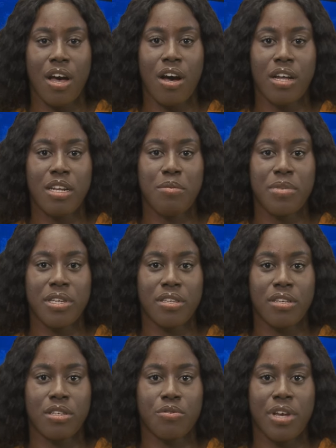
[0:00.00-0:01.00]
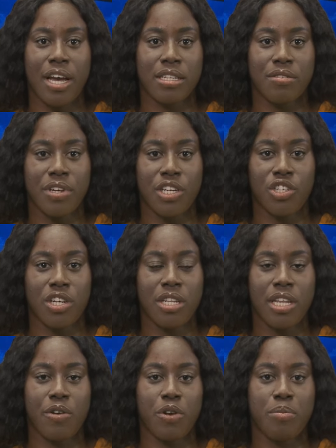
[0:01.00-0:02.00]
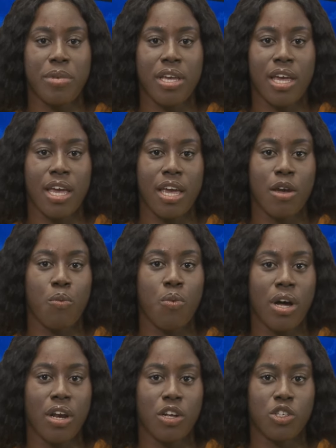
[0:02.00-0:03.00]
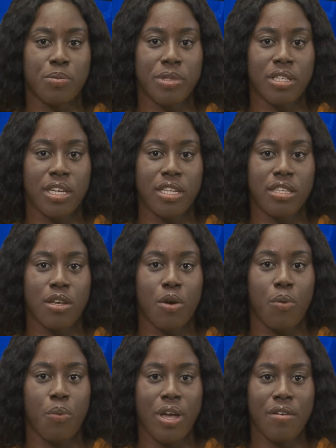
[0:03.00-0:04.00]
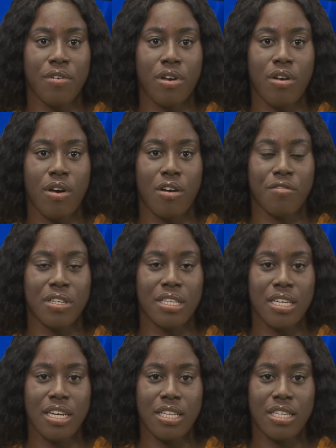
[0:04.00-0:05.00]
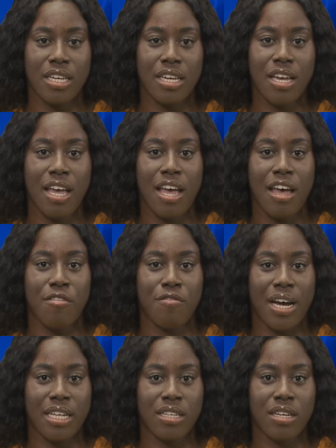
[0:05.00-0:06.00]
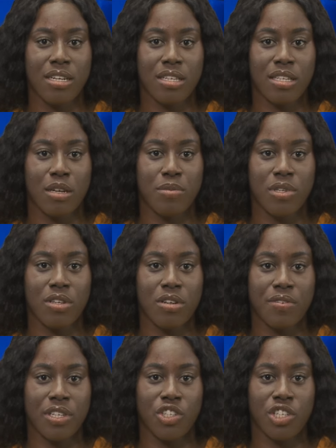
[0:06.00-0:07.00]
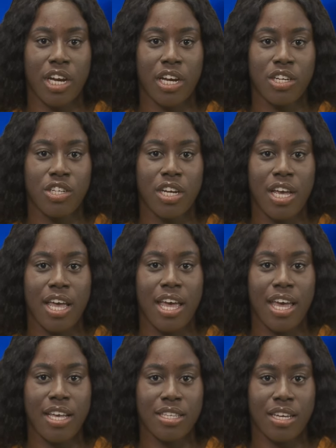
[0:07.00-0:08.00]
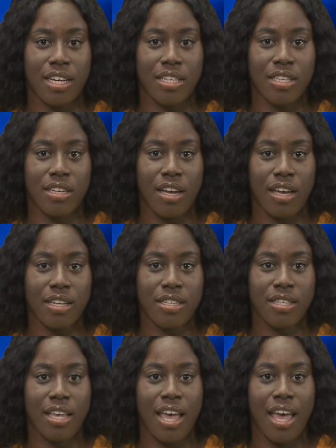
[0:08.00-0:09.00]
Under business reactivation, there will be a 100% waiver of CET, VAT custom service charge, excise tax,